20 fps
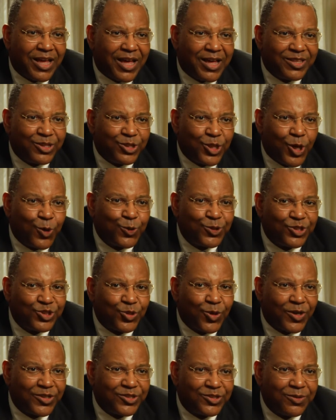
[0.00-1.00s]
Uh, those
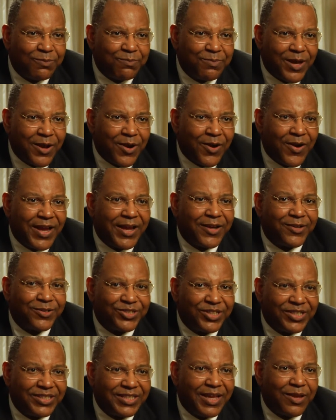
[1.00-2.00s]
sorts of
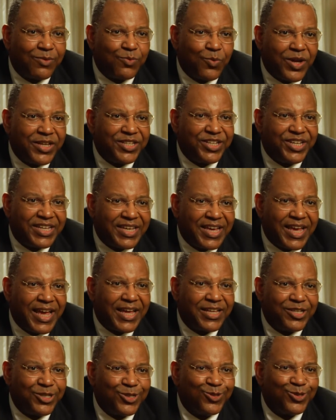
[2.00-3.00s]
barriers, and then when you
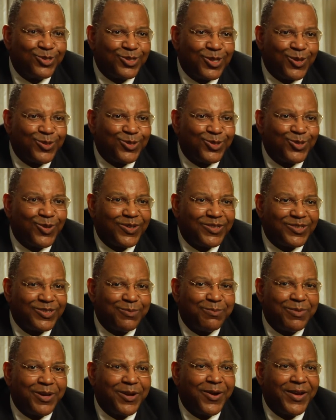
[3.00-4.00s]
can't use those
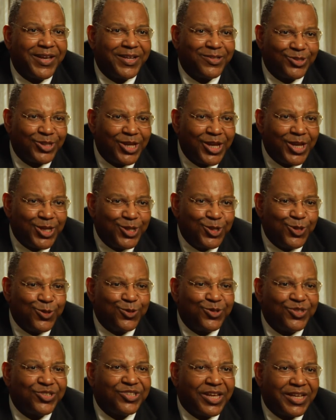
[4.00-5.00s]
sorts of barriers,
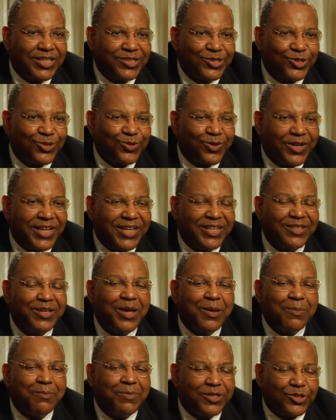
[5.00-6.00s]
use sunscreen.
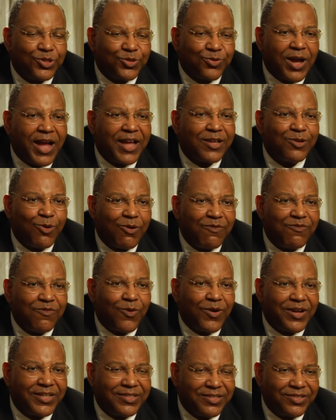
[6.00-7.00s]
But try to
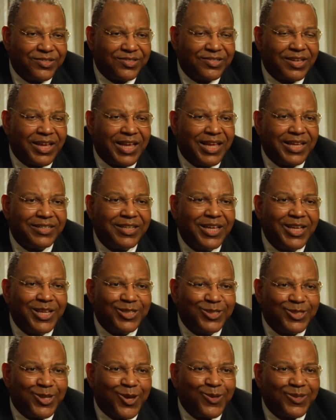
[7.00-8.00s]
avoid the sun.
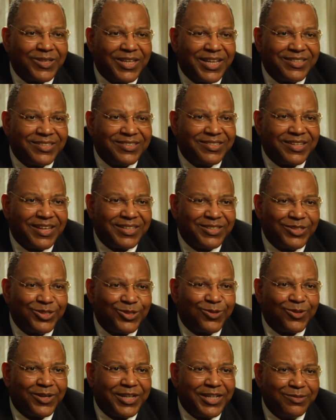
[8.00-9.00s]
Don't let
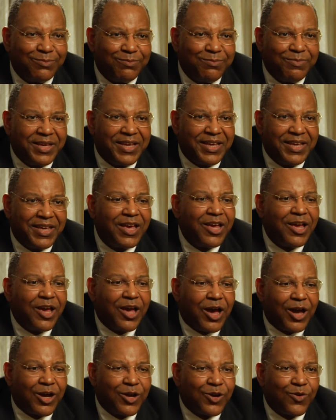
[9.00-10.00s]
sunscreen be
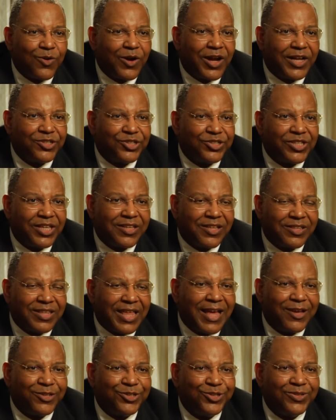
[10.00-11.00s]
a crutch that
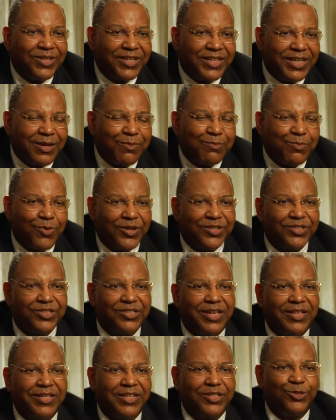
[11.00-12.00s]
allows you to get more
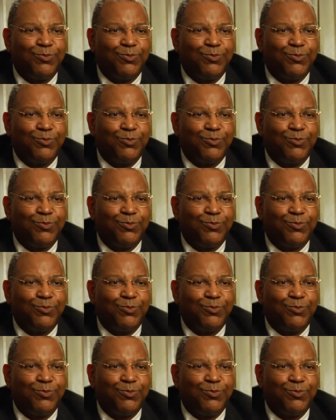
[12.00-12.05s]
sun